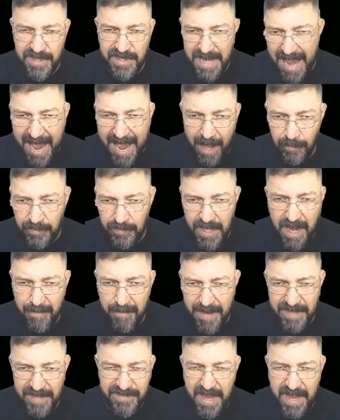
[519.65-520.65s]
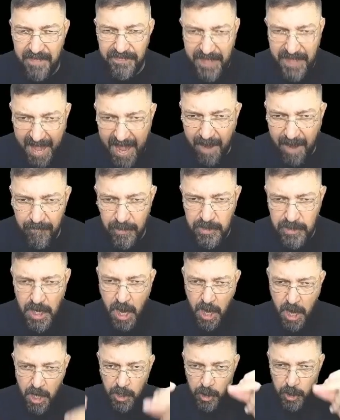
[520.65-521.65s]
Now, demons and devils,
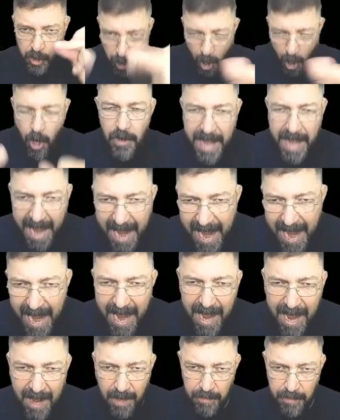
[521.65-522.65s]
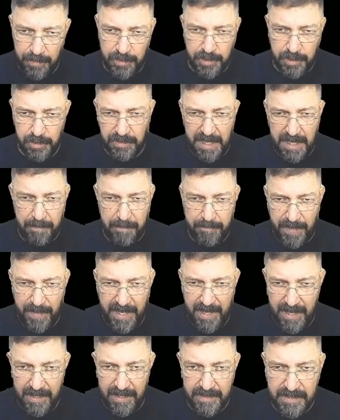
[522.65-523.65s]
go out to the
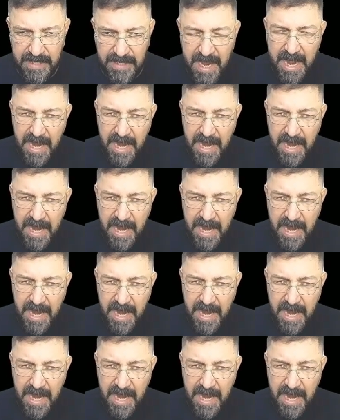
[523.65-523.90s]
pit.